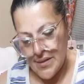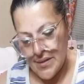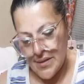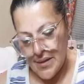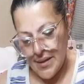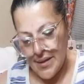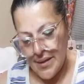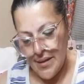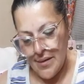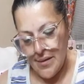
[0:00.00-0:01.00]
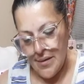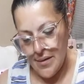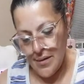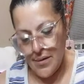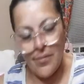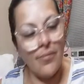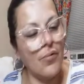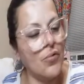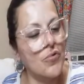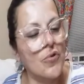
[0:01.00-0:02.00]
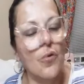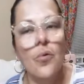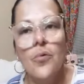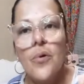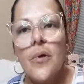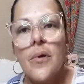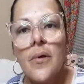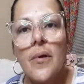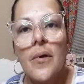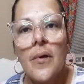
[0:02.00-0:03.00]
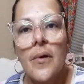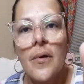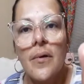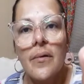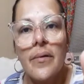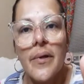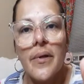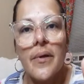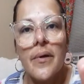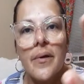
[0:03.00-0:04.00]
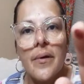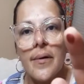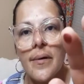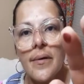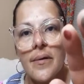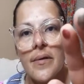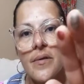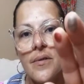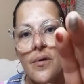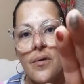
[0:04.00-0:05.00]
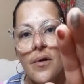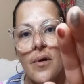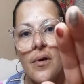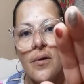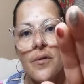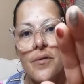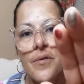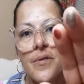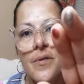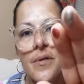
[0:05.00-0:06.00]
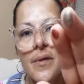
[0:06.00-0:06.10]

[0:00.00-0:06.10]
is the light rose gold right there. These are the colors.